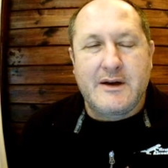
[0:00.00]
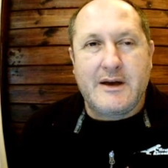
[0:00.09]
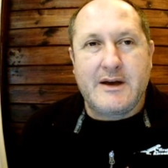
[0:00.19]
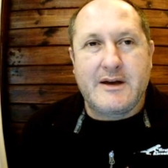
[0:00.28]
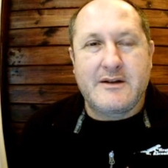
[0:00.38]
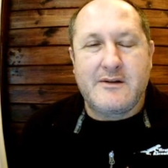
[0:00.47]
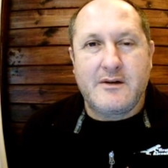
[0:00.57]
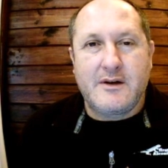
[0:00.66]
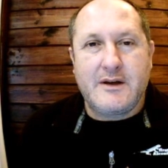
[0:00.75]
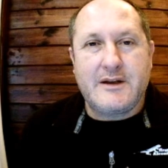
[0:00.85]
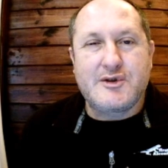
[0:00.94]
And
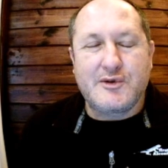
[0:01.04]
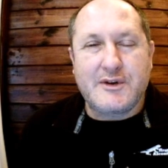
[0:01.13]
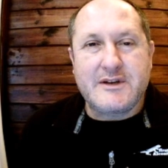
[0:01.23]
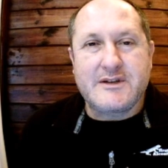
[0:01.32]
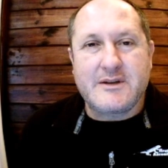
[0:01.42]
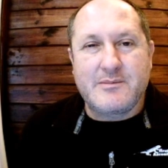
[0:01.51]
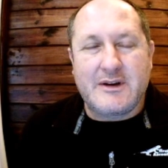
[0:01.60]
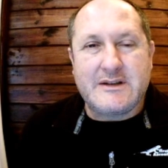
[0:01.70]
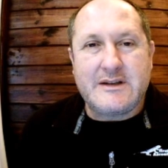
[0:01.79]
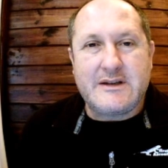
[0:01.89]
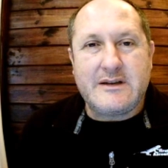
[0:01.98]
ensuring
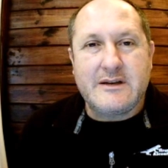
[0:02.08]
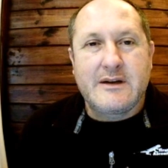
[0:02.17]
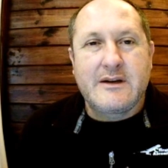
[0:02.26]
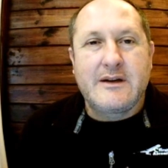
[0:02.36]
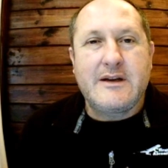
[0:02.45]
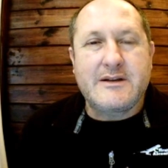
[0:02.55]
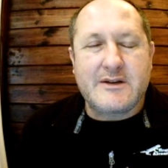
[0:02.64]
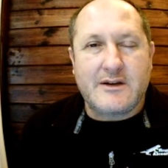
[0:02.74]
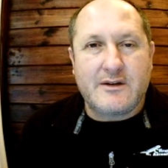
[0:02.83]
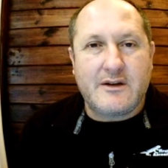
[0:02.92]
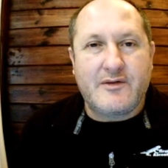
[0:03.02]
stability in
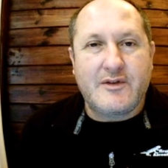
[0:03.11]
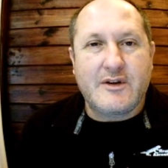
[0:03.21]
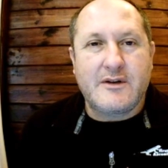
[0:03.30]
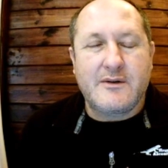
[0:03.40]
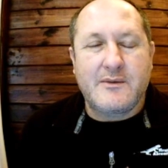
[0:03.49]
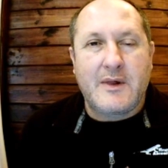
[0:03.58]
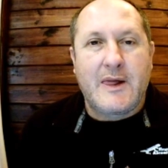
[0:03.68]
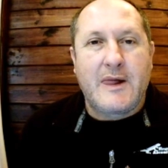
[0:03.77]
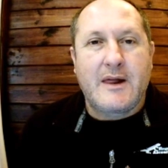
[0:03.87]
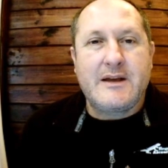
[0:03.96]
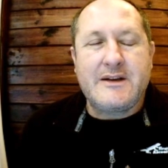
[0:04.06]
South Africa
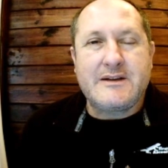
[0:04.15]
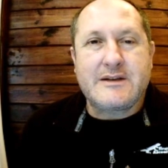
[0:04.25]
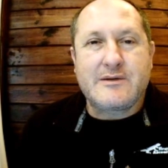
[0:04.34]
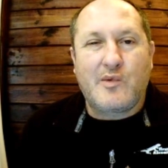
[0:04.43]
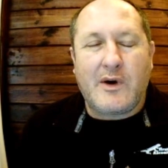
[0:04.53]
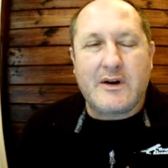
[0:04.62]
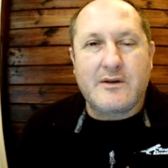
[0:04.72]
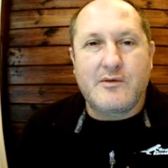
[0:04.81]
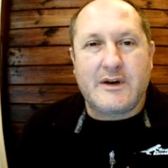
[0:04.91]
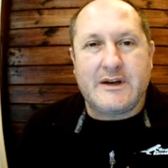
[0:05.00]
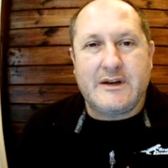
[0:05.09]
is one
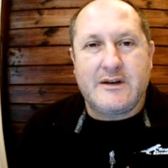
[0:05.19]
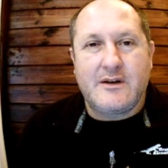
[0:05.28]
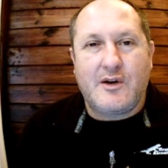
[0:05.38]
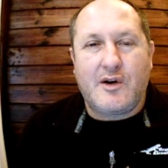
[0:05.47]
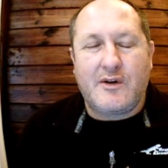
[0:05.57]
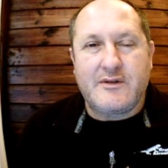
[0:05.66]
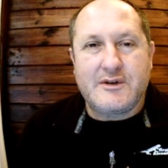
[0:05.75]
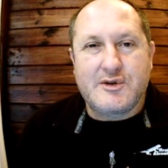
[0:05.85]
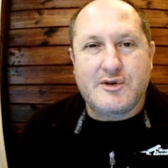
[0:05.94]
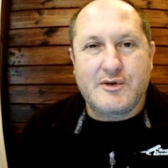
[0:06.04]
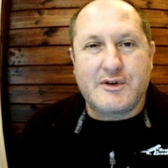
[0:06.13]
way of
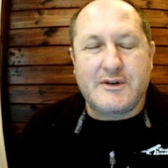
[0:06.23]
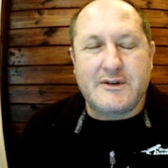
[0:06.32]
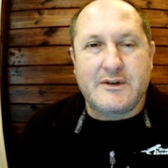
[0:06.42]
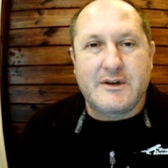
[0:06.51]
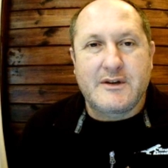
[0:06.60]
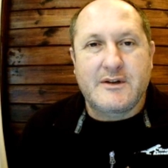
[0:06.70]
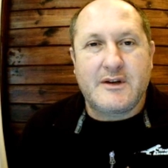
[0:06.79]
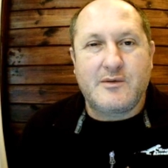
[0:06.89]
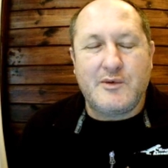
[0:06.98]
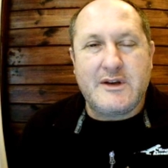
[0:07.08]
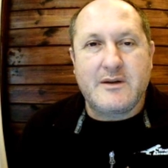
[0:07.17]
ensuring
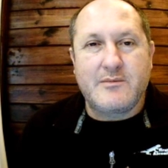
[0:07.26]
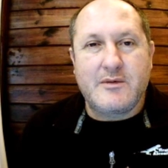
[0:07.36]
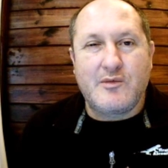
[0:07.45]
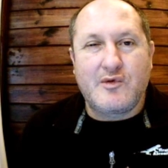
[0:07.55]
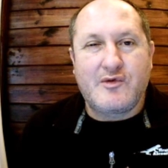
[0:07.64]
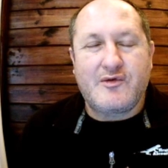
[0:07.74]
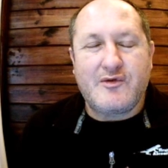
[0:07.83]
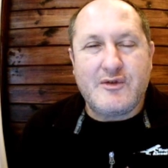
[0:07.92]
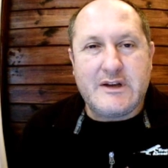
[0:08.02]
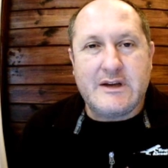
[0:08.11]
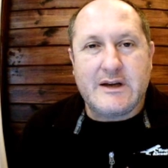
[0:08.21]
that we can be more
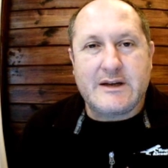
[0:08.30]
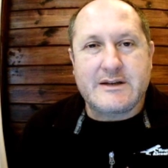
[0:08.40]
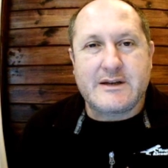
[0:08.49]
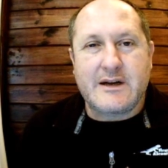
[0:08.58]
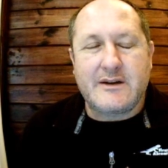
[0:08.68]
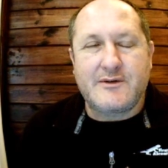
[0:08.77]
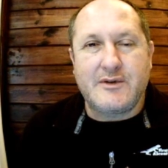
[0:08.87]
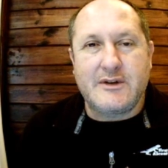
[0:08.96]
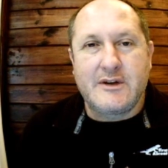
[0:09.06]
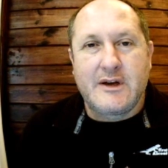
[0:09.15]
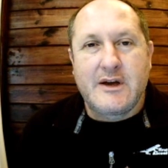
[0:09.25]
free as a
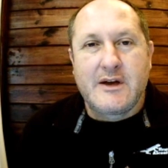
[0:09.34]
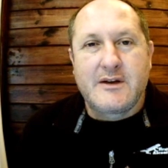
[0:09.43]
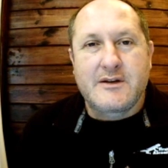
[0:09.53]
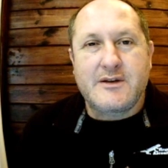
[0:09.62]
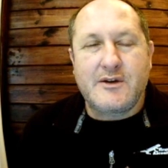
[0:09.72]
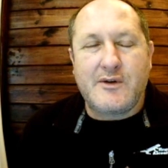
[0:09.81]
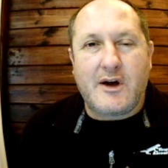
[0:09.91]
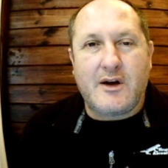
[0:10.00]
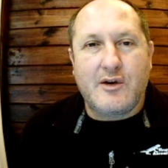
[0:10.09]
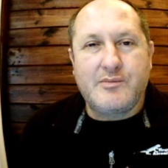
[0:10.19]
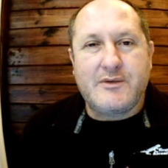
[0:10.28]
country. So I
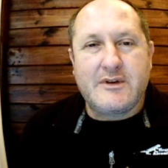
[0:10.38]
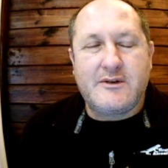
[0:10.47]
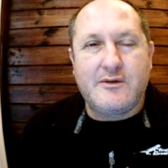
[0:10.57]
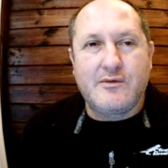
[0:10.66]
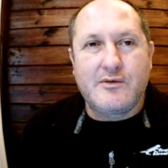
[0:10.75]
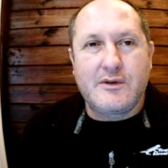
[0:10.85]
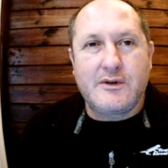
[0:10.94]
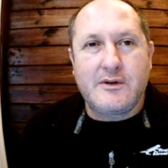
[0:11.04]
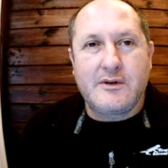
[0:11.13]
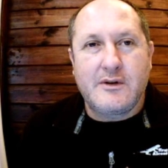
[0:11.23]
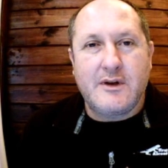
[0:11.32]
hope that you
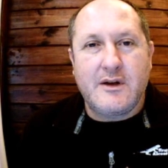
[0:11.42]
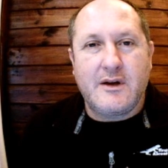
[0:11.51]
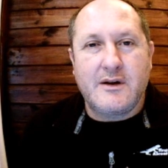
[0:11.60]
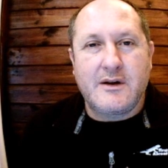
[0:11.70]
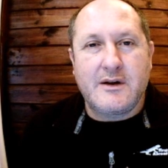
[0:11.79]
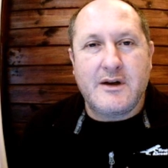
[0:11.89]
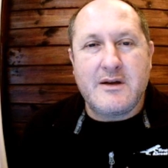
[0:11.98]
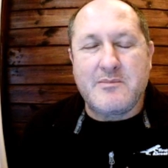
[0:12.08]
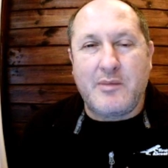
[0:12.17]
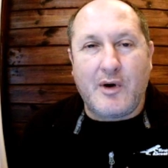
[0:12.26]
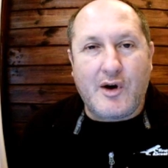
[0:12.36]
will uh,
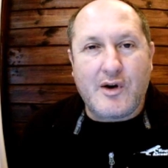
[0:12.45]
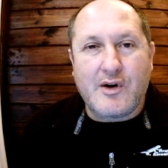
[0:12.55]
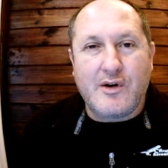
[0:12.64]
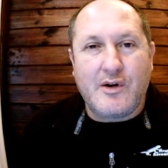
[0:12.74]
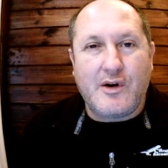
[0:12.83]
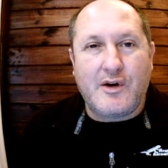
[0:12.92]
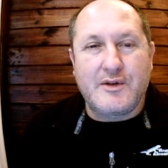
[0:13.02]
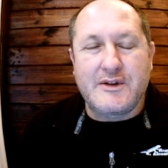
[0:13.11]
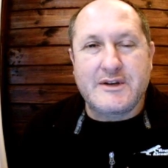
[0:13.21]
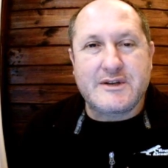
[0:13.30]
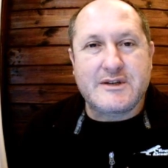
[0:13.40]
embark
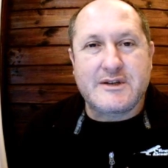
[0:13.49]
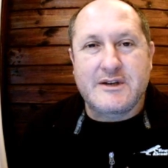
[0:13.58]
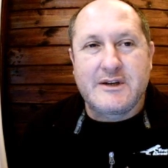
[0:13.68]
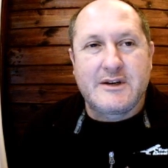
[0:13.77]
on this